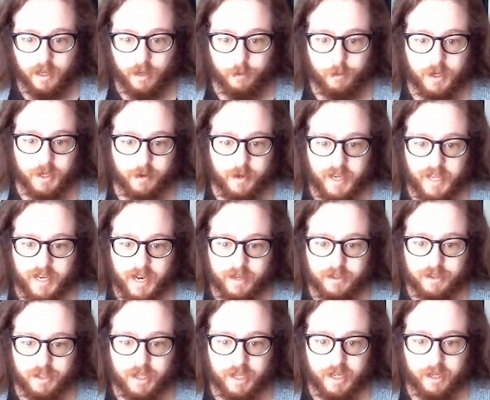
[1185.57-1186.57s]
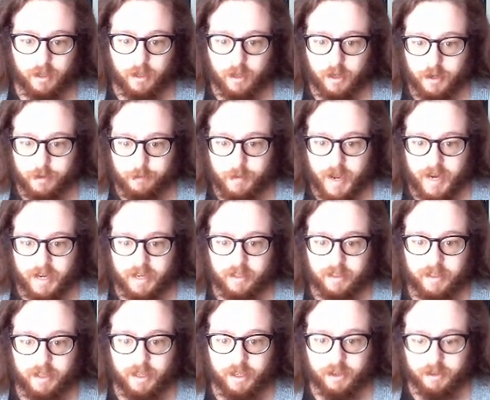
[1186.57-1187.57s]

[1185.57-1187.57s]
When you hit enter, it'll automatically